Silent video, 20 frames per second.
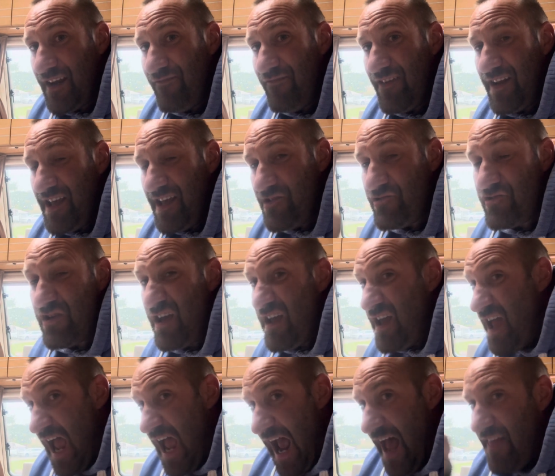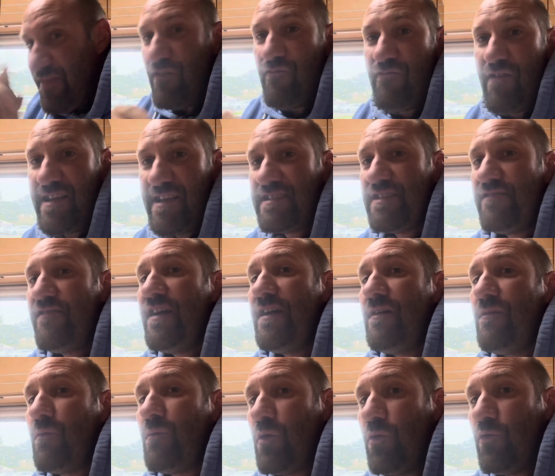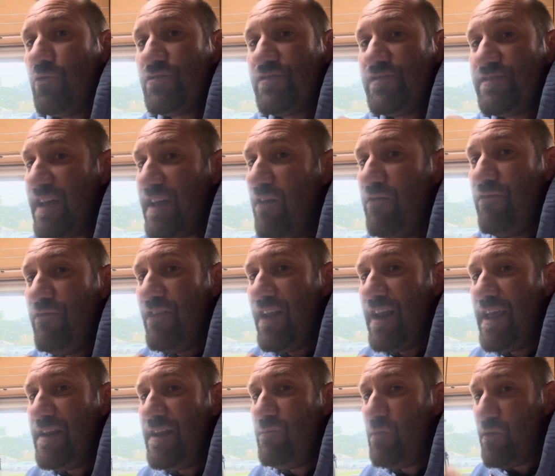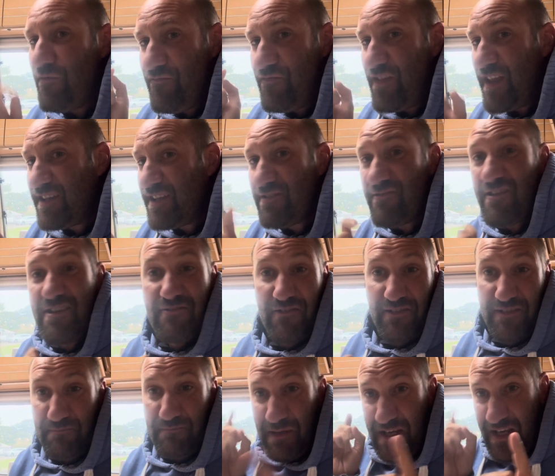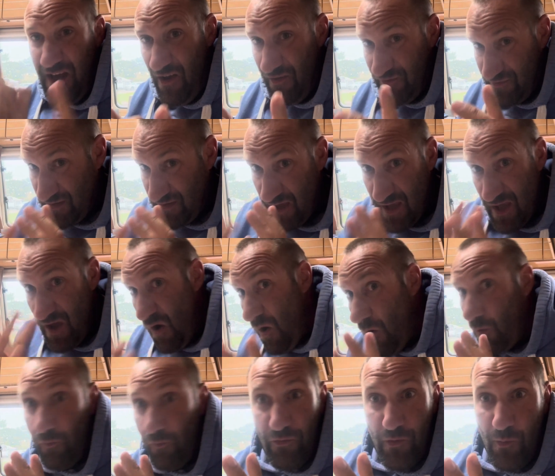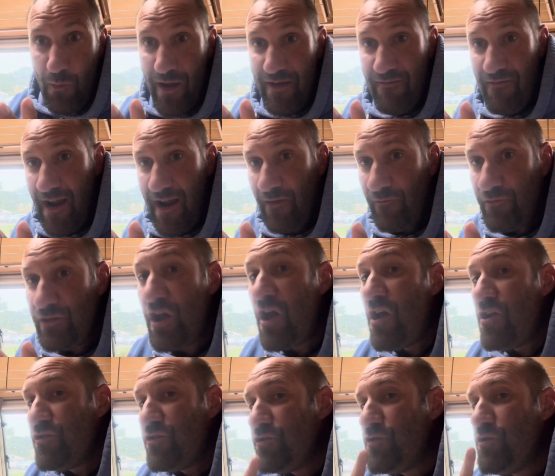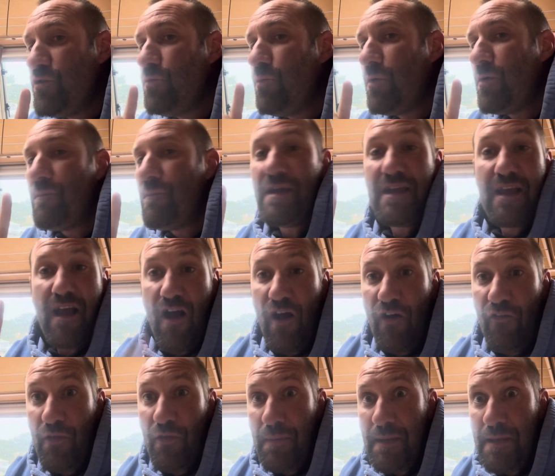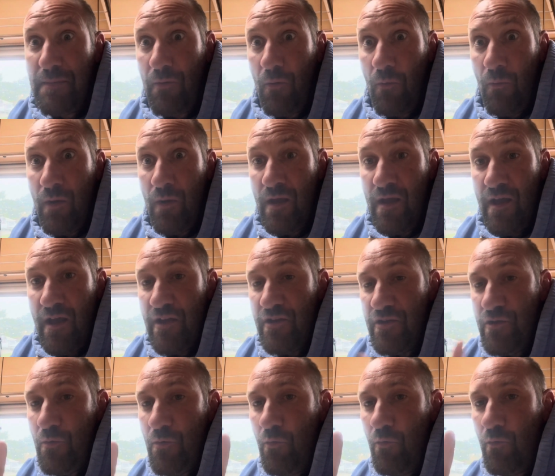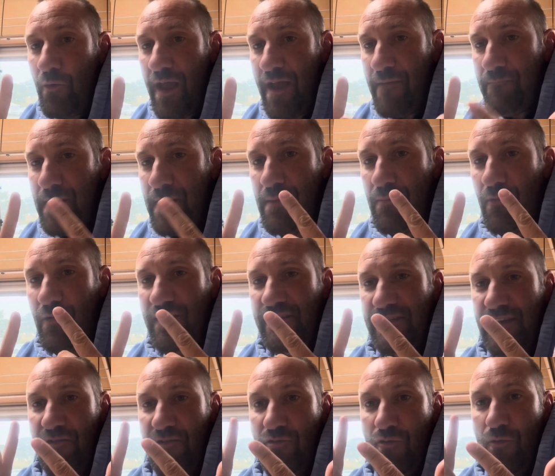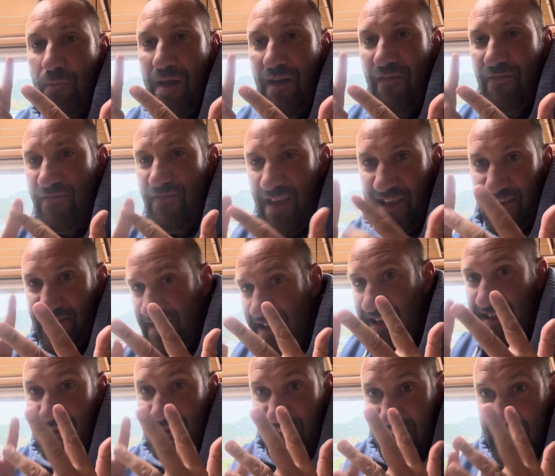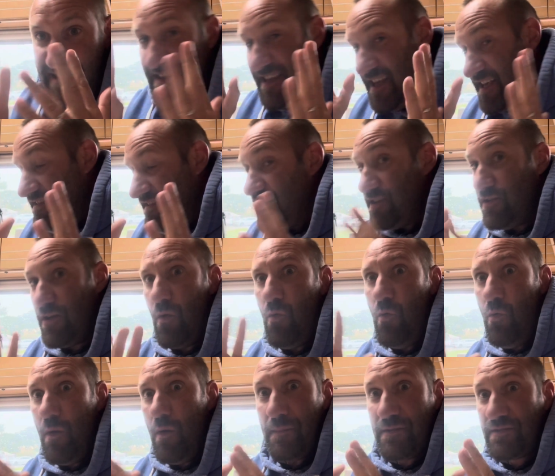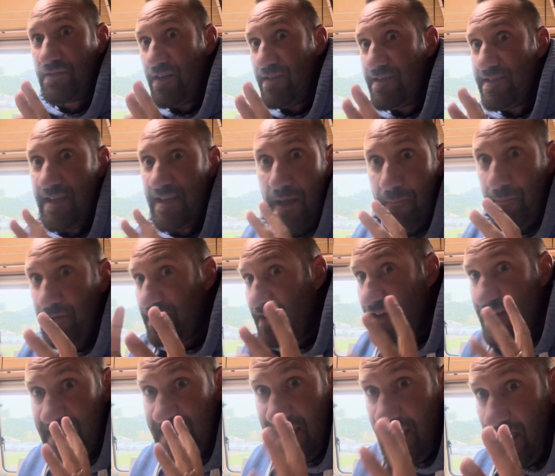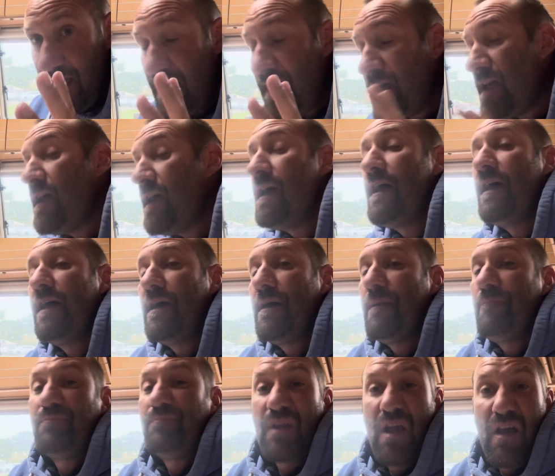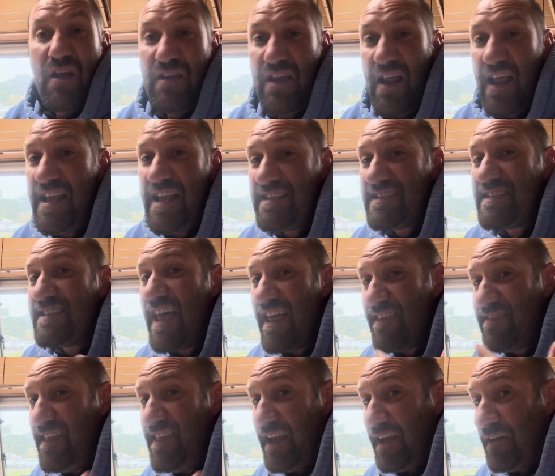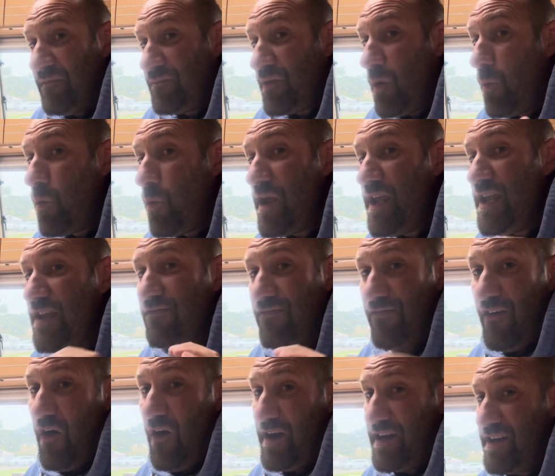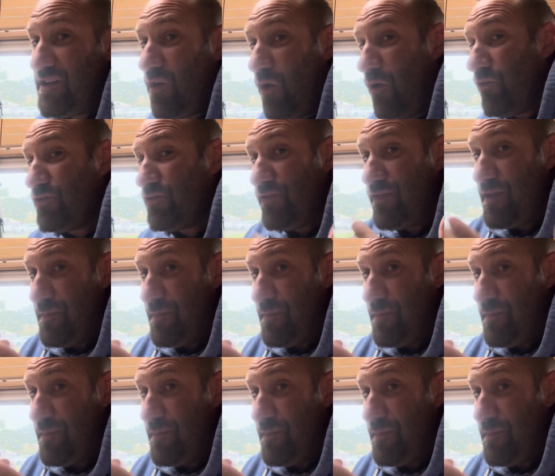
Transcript: to finish, and the rest of it will self-fill in with things that are interesting, because on the way round, you will meet other people. You will get people that tell you about this, and this, and you go, oh, I must go and see it, I must go and see it. Yeah, it's that thing. We find lots of the